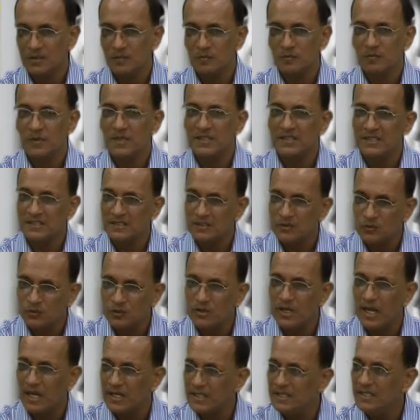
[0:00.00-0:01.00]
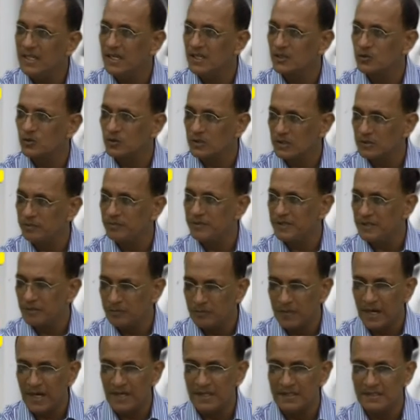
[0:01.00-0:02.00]
But it's good idea to keep in
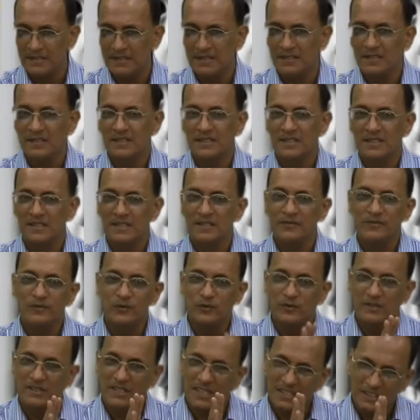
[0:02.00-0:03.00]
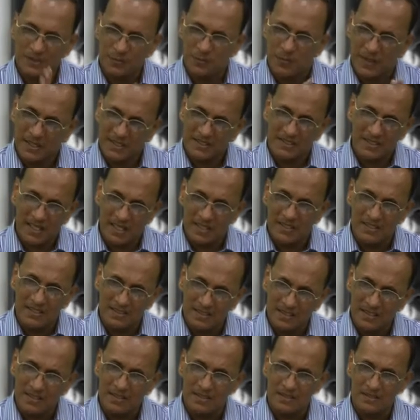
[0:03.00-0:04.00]
mind, if you suspect
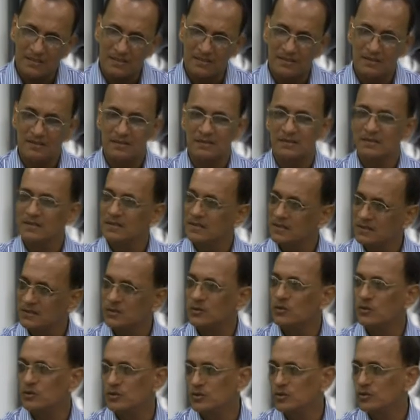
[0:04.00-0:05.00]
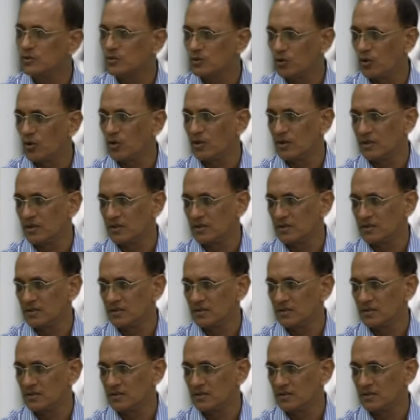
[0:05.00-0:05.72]
anything, it's good to talk.